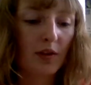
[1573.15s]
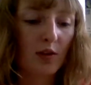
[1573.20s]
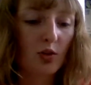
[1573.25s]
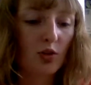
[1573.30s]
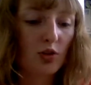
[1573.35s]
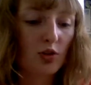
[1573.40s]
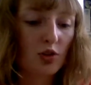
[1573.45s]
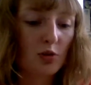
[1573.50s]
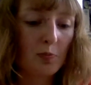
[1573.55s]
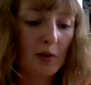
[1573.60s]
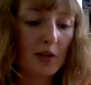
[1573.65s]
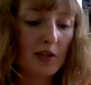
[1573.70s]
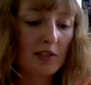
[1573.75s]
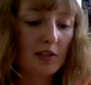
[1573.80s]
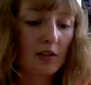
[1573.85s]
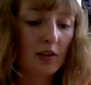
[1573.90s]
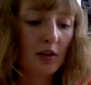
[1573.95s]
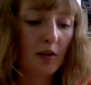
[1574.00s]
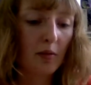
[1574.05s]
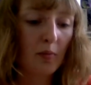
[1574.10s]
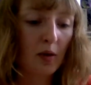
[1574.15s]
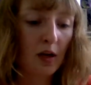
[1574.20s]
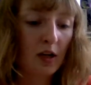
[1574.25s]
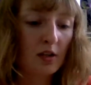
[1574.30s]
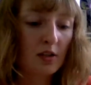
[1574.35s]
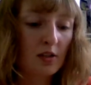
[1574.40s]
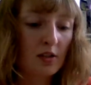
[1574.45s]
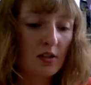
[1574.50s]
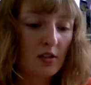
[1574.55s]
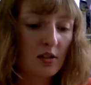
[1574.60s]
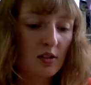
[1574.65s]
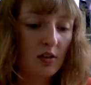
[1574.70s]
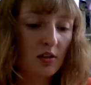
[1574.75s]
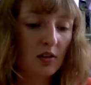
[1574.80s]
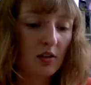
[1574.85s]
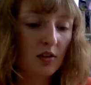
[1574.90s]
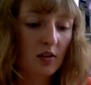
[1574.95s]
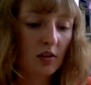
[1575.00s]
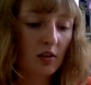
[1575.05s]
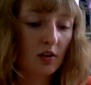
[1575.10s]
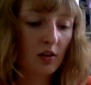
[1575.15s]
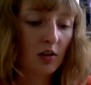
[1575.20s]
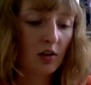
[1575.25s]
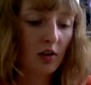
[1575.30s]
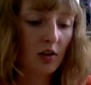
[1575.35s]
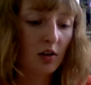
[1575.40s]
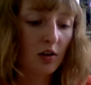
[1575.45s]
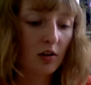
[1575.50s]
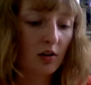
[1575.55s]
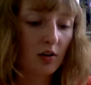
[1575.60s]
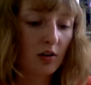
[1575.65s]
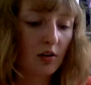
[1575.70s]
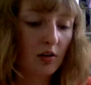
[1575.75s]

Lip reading: So it just basically makes the card